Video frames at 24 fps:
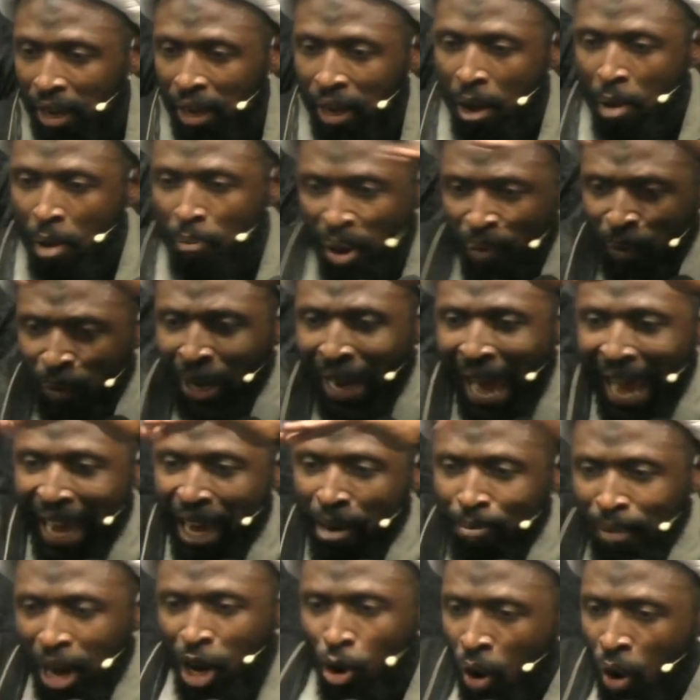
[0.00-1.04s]
people like
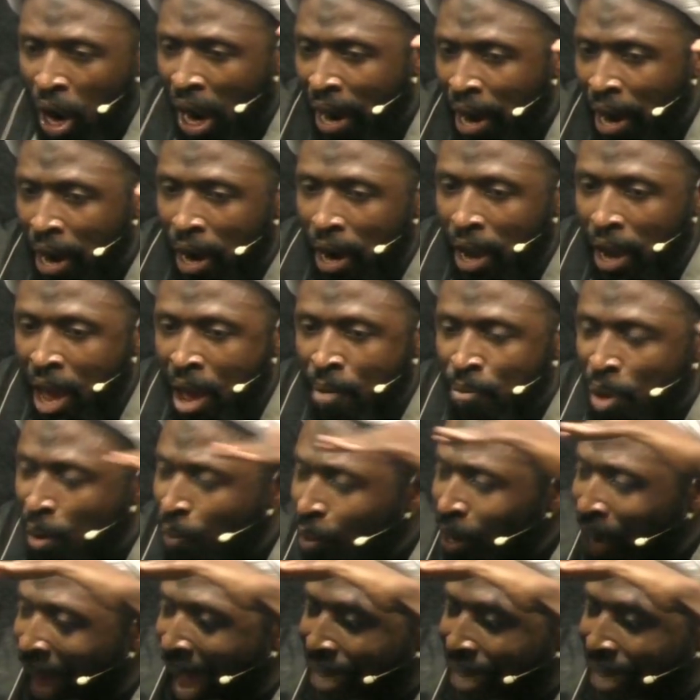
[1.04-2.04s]
Marwan, people like